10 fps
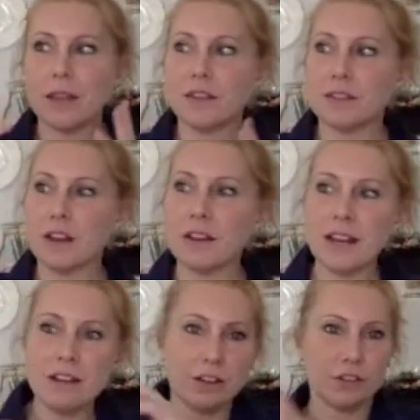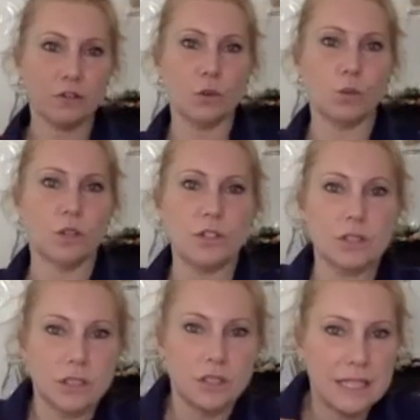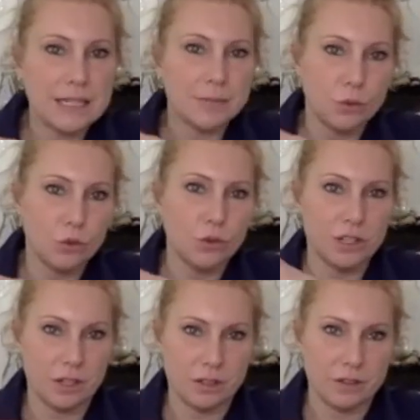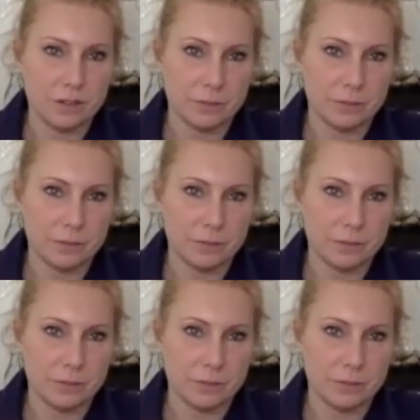Certain areas of the wood need more than others.